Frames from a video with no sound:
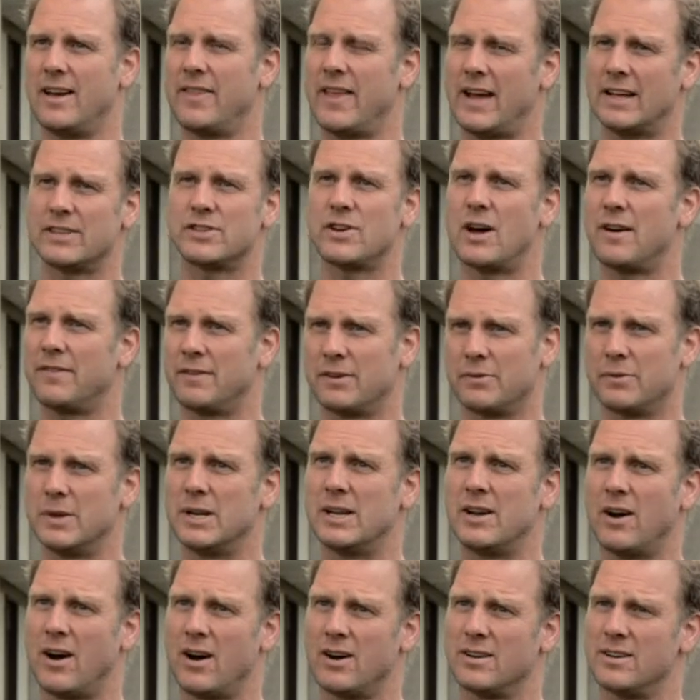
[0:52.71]
and that's often
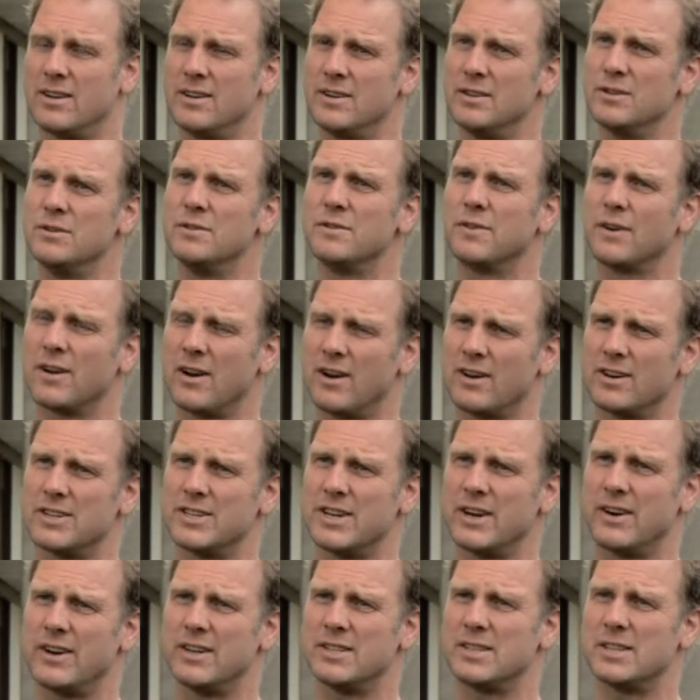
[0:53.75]
really hard to do for
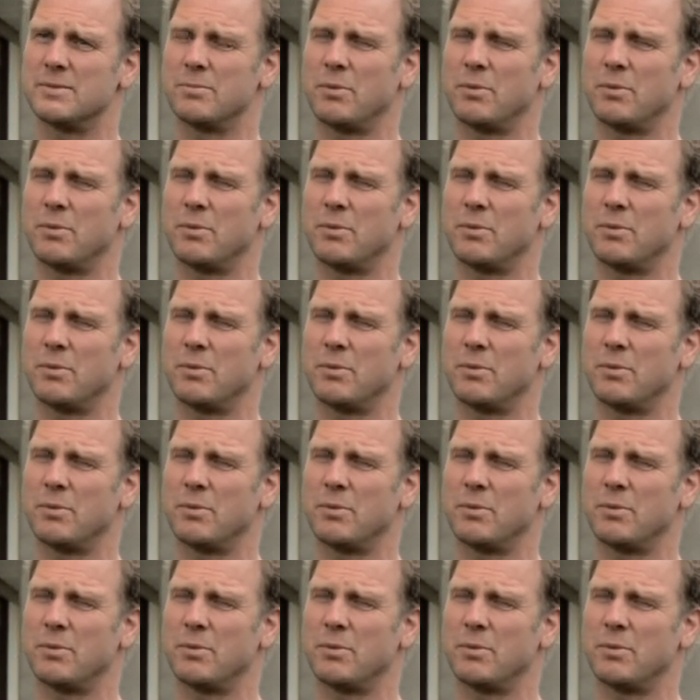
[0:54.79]
large areas